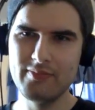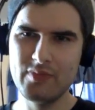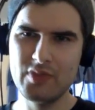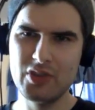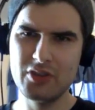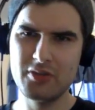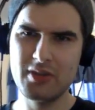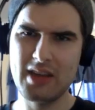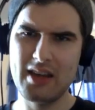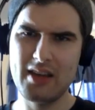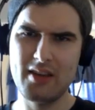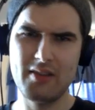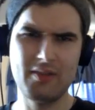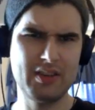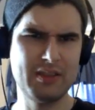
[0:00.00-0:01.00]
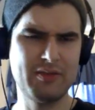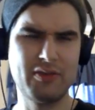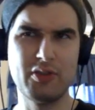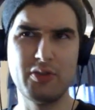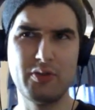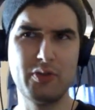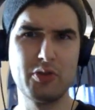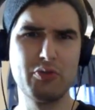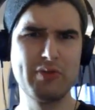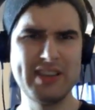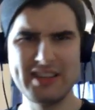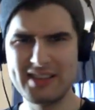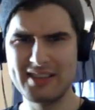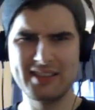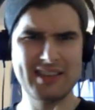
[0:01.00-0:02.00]
Just for
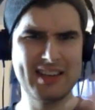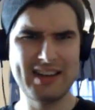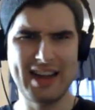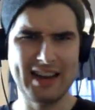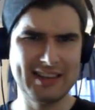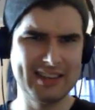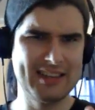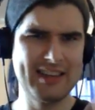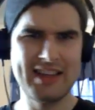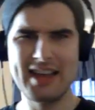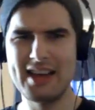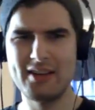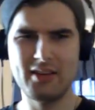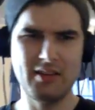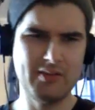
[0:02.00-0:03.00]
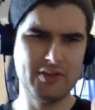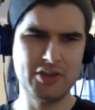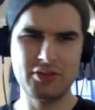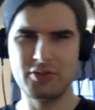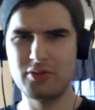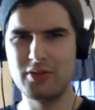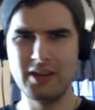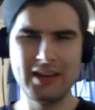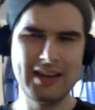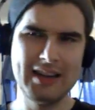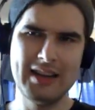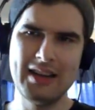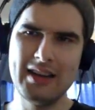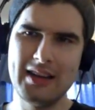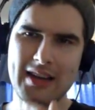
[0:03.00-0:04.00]
reasons connected to that, of just
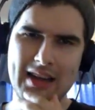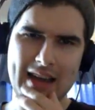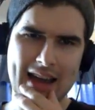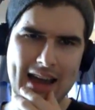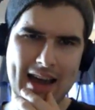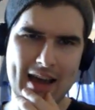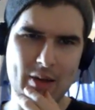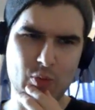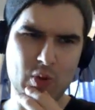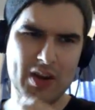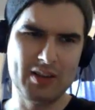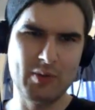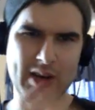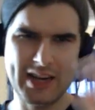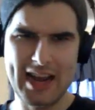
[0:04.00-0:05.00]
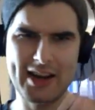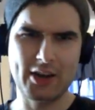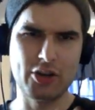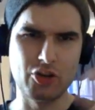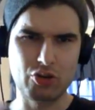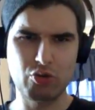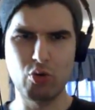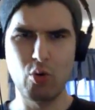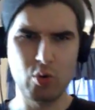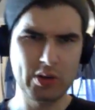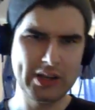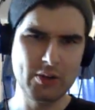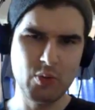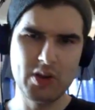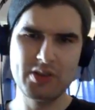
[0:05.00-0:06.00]
what kind of control
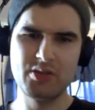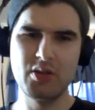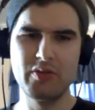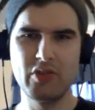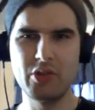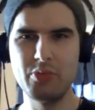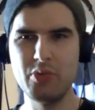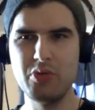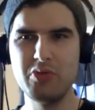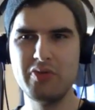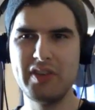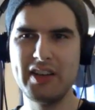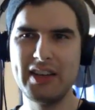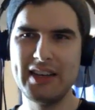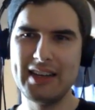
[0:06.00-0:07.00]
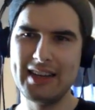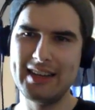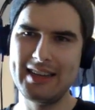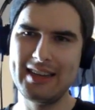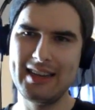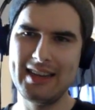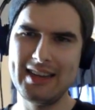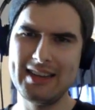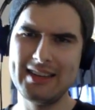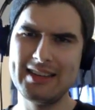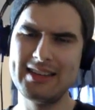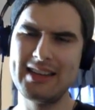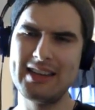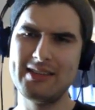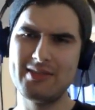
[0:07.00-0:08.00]
he wants over the movie
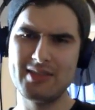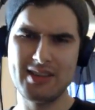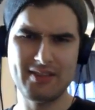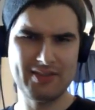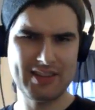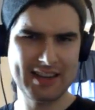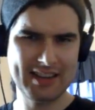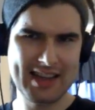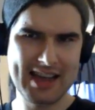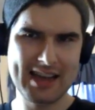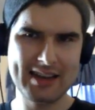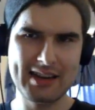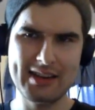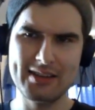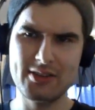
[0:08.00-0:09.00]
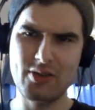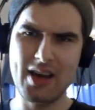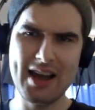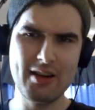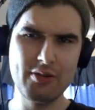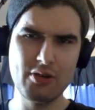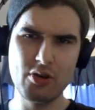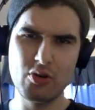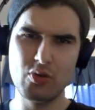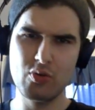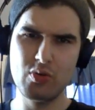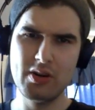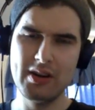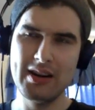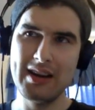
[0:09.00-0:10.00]
and stuff like that. And so I don't
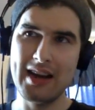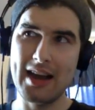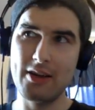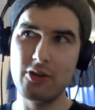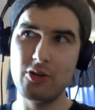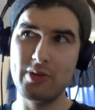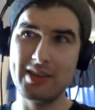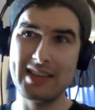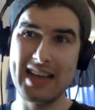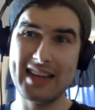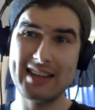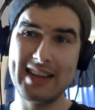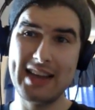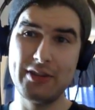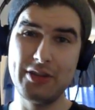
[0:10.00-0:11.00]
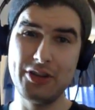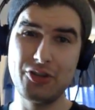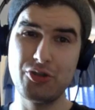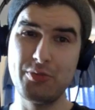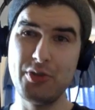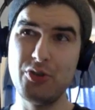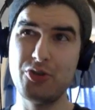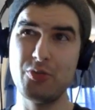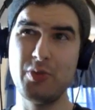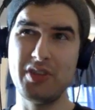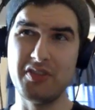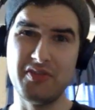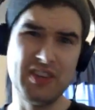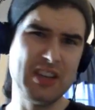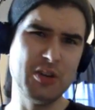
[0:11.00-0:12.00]
know exactly how distribution with
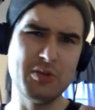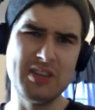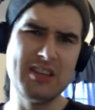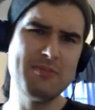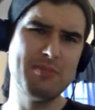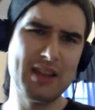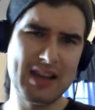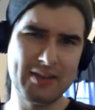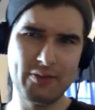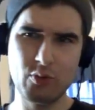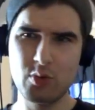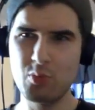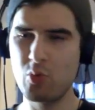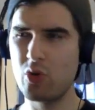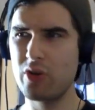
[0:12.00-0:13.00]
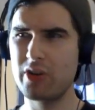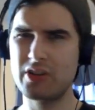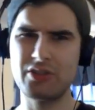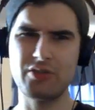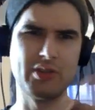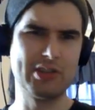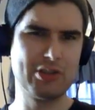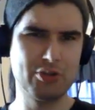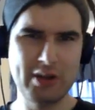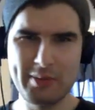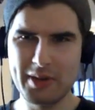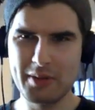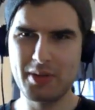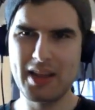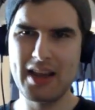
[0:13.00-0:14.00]
a VOD platform works or a
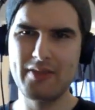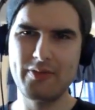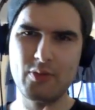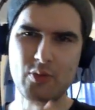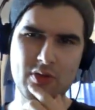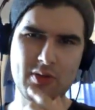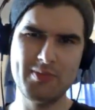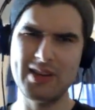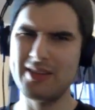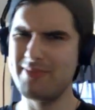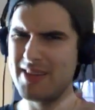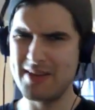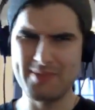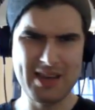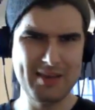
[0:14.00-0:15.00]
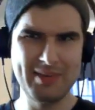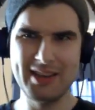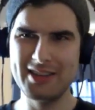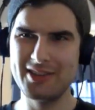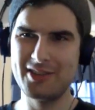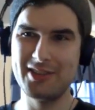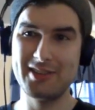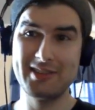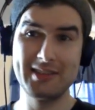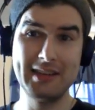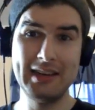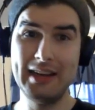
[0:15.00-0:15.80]
streaming platform, but yeah, maybe it's just,